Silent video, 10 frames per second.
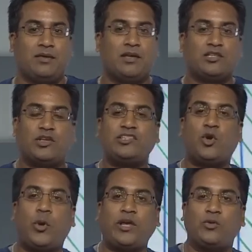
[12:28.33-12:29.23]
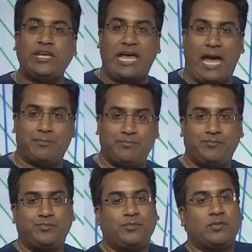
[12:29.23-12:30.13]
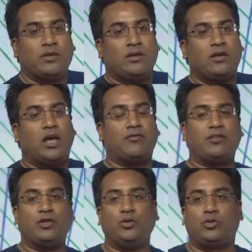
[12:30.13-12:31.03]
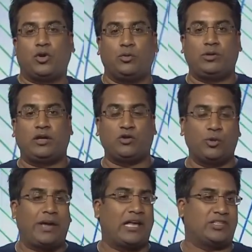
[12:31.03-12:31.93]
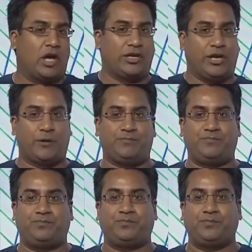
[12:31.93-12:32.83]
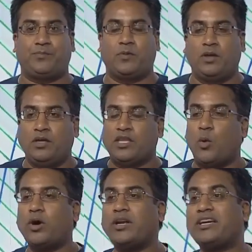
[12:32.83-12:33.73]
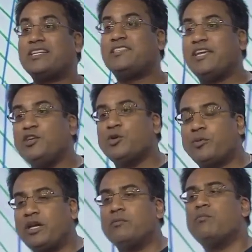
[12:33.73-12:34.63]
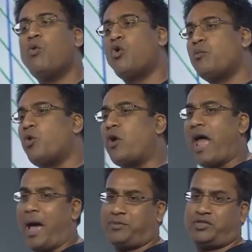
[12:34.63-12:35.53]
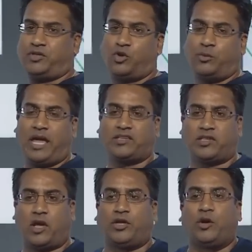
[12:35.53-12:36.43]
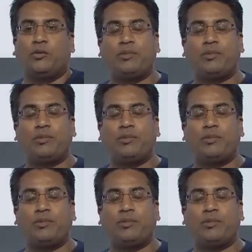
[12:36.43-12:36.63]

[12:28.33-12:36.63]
So that's a quick recap of the new Chromecast audio. Now, we're going to continue to bring more and more apps to Chromecast Audio.